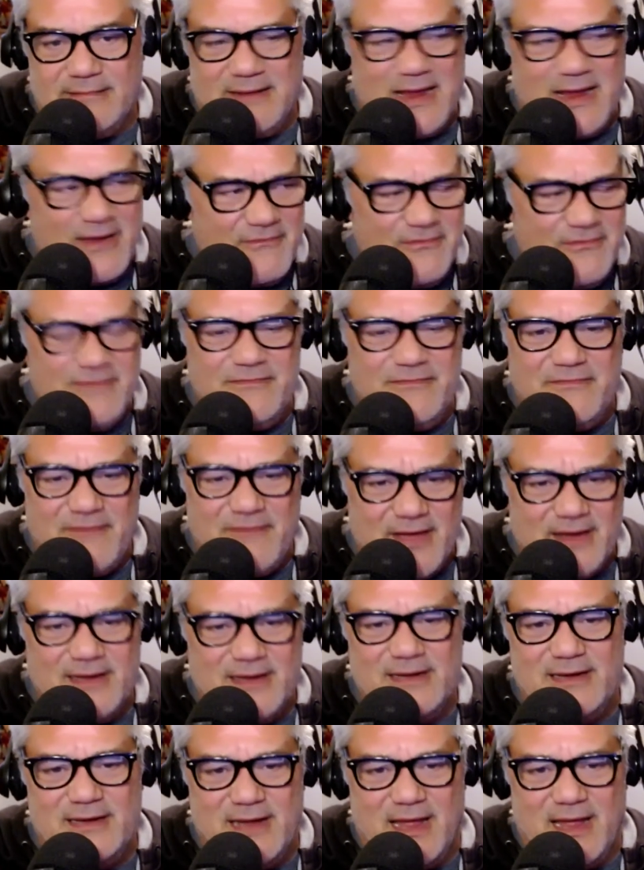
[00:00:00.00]
Every
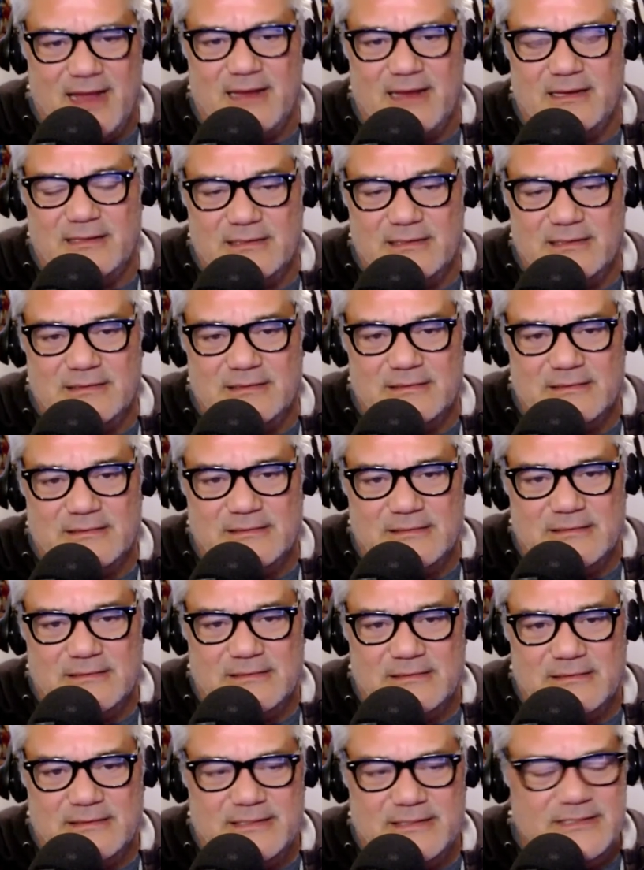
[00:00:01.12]
fucking day.
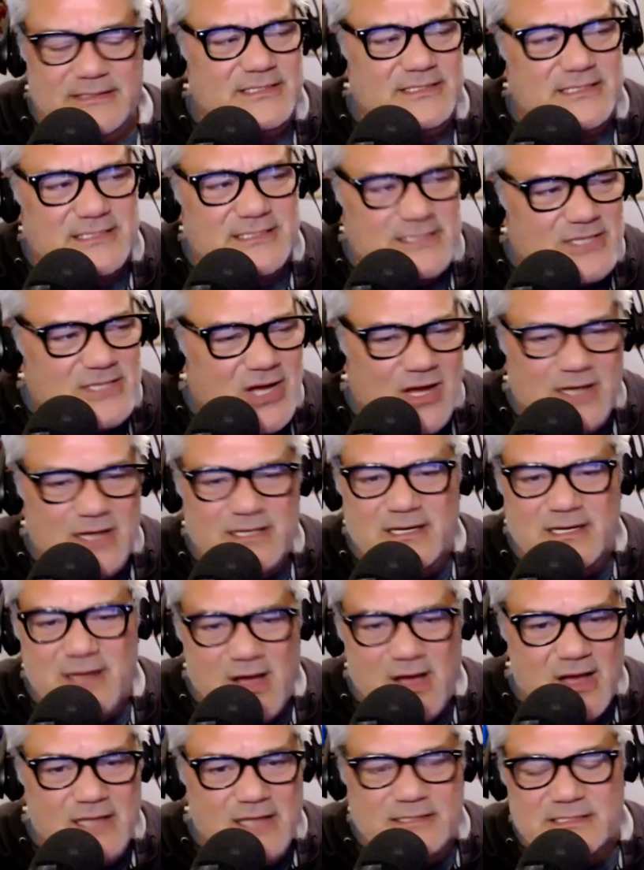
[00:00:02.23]
He's just
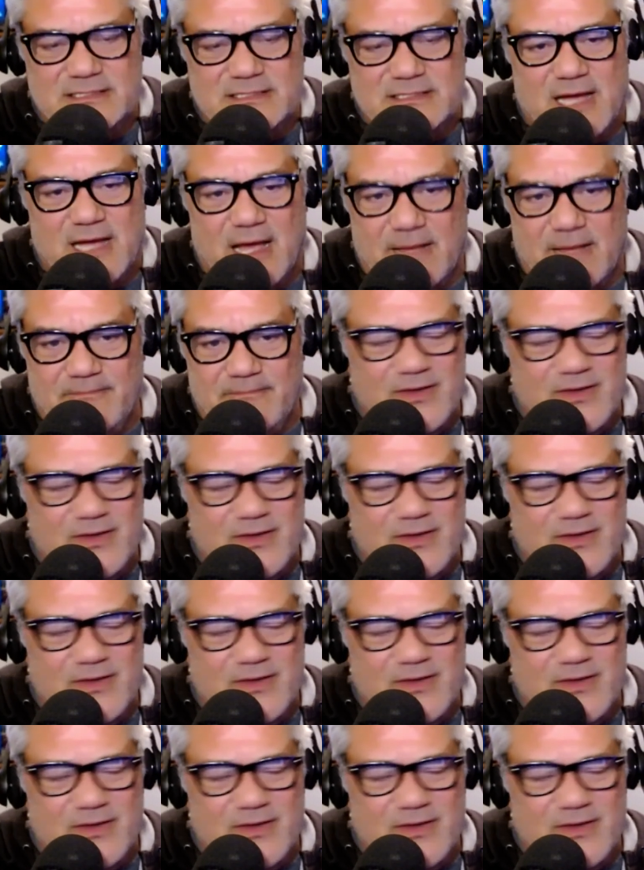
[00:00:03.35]
nonstop.